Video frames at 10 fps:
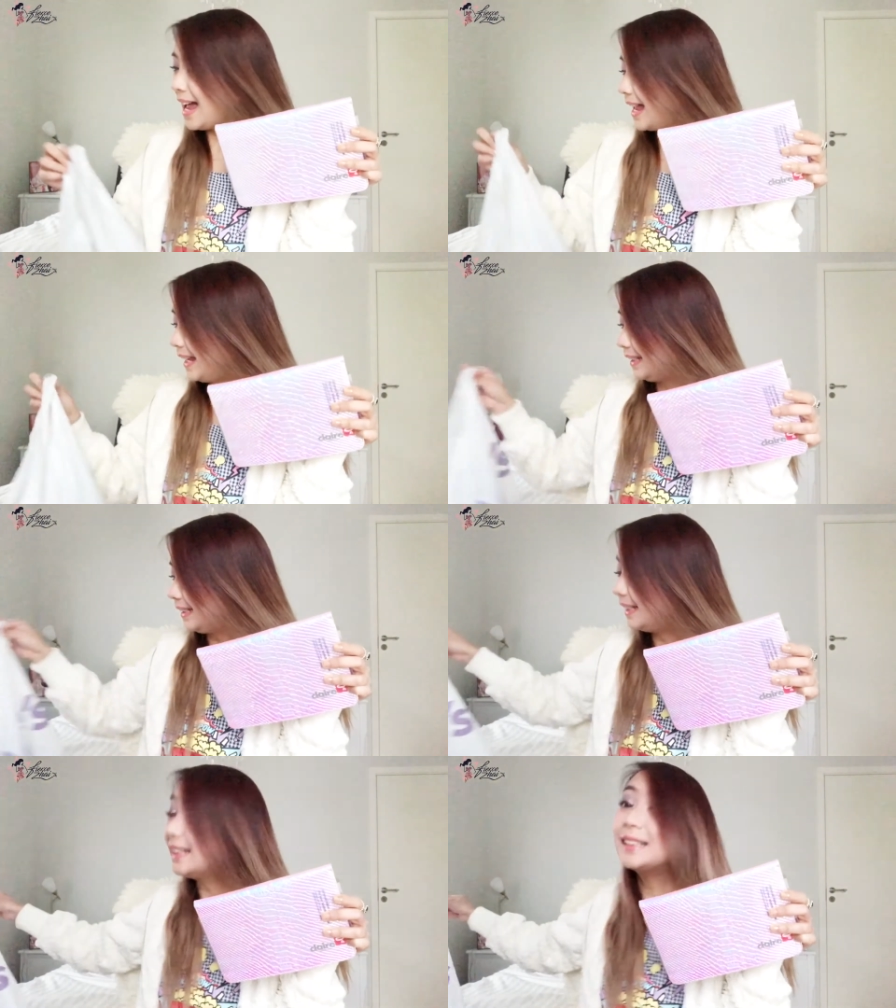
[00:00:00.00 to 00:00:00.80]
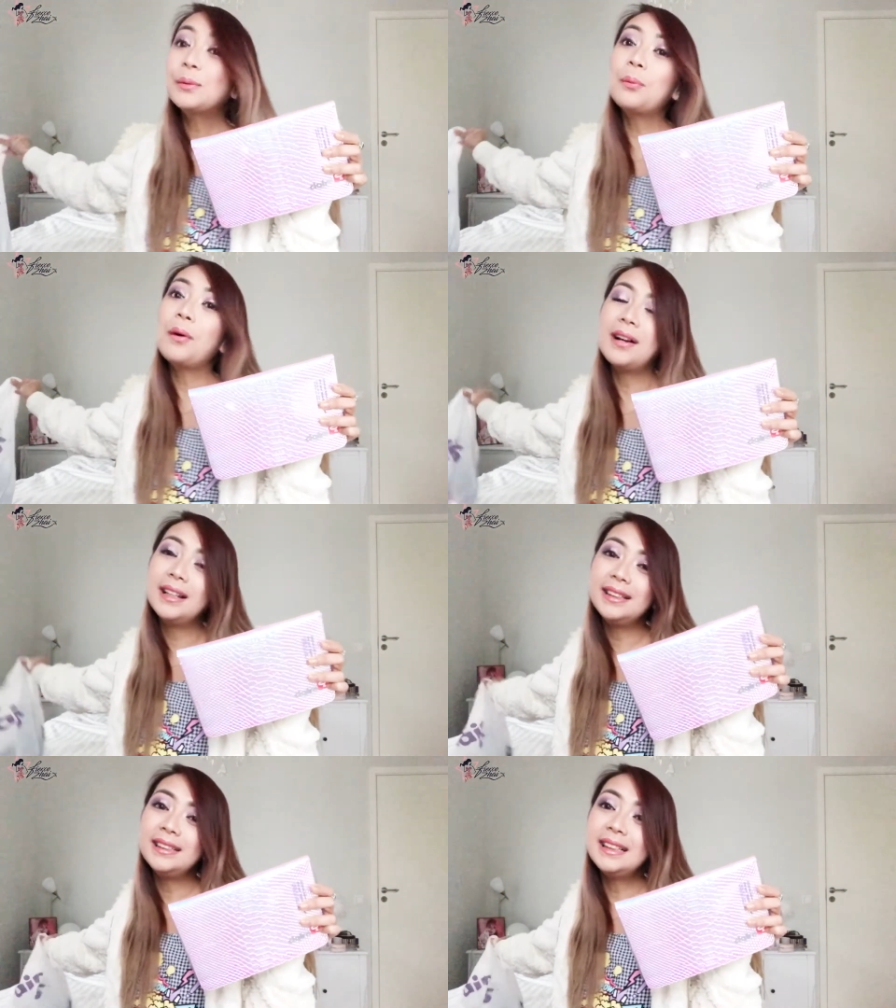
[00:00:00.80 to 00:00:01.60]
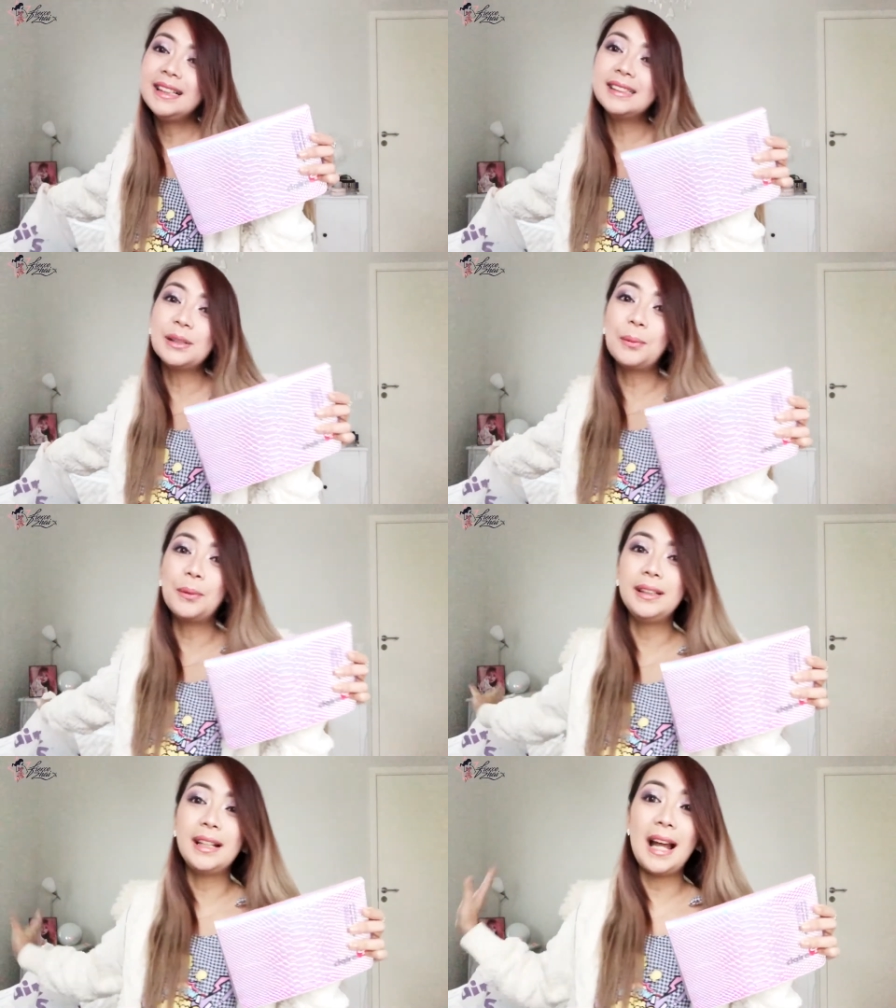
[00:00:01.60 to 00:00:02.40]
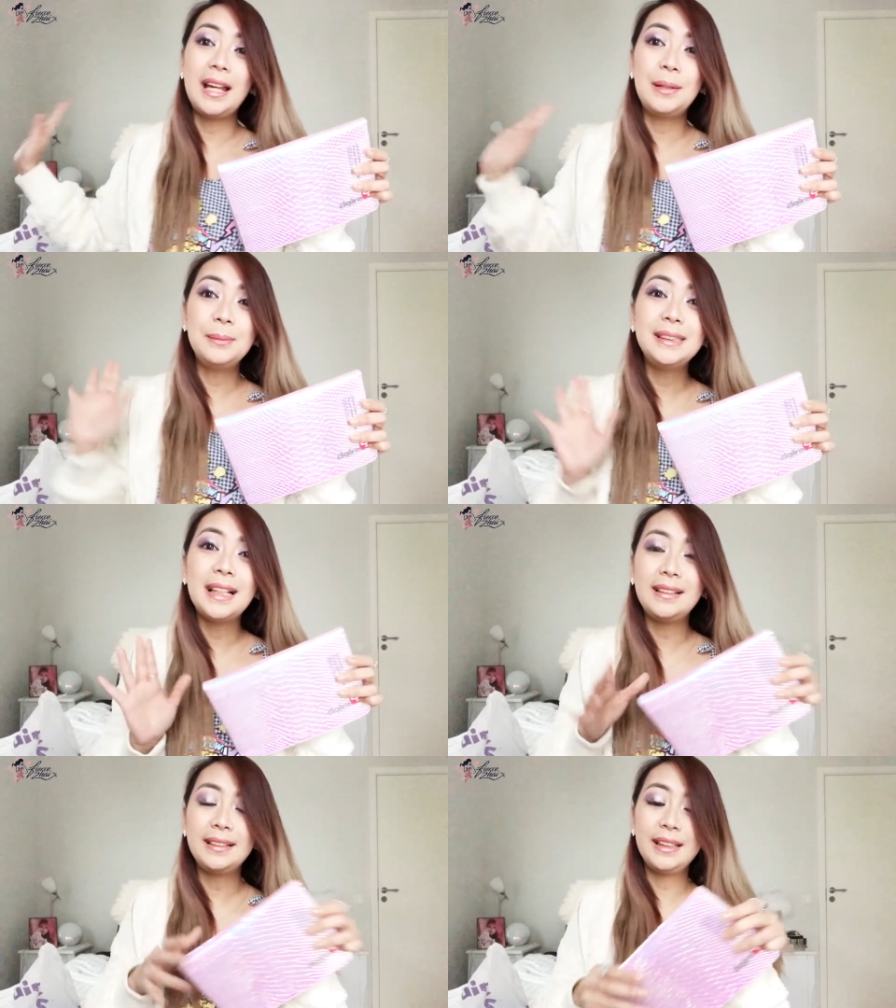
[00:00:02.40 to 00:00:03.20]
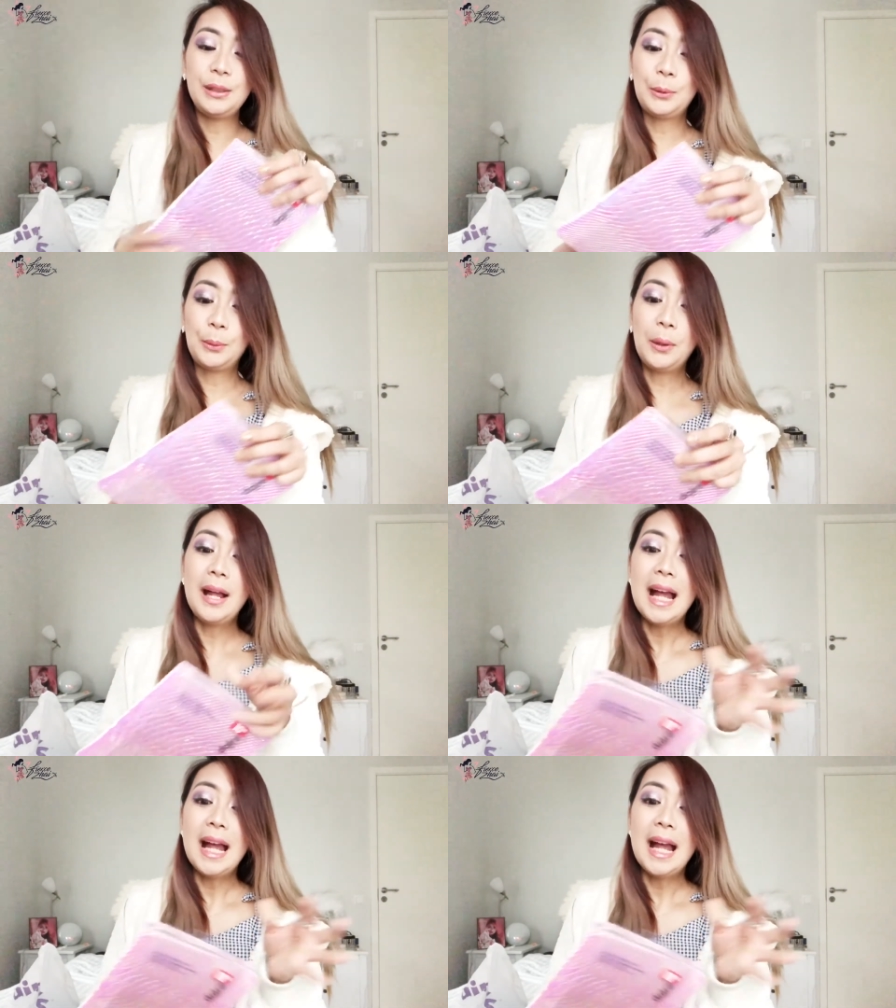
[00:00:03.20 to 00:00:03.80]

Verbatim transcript: And this one is the one that I am telling you